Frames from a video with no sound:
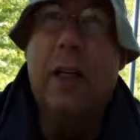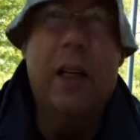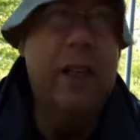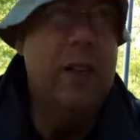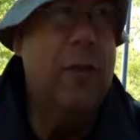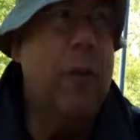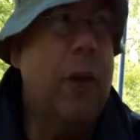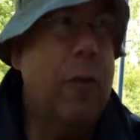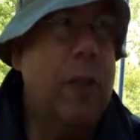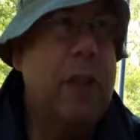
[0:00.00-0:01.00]
It's
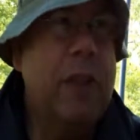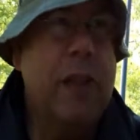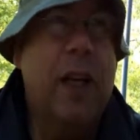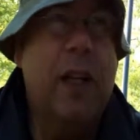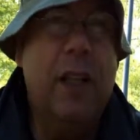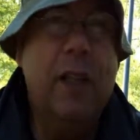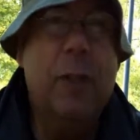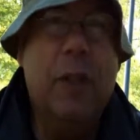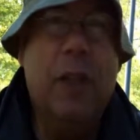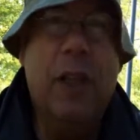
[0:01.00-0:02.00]
frequent on this
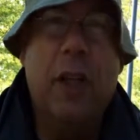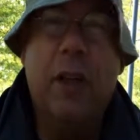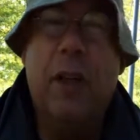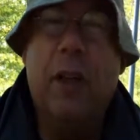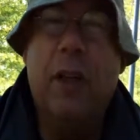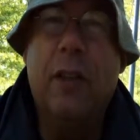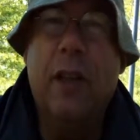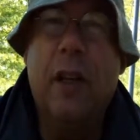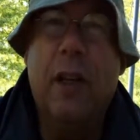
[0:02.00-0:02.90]
particular